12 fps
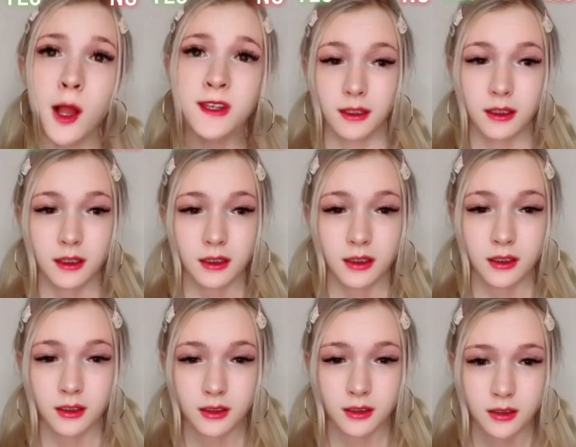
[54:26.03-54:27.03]
Touch, you can send to your
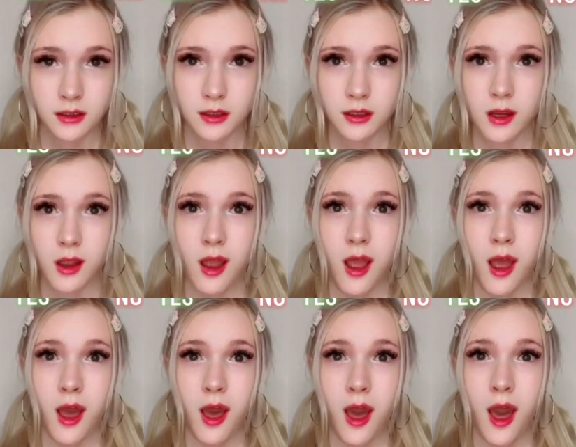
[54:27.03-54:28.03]
soulmate, and he can send
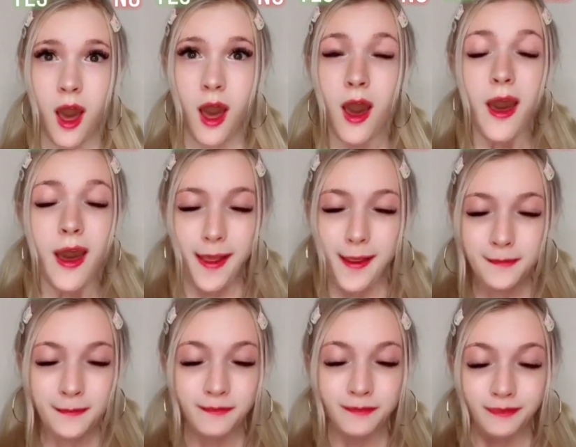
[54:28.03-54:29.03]
you any object he
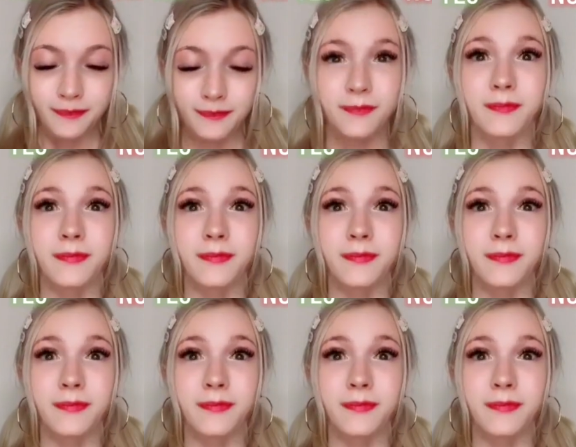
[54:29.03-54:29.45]
touches.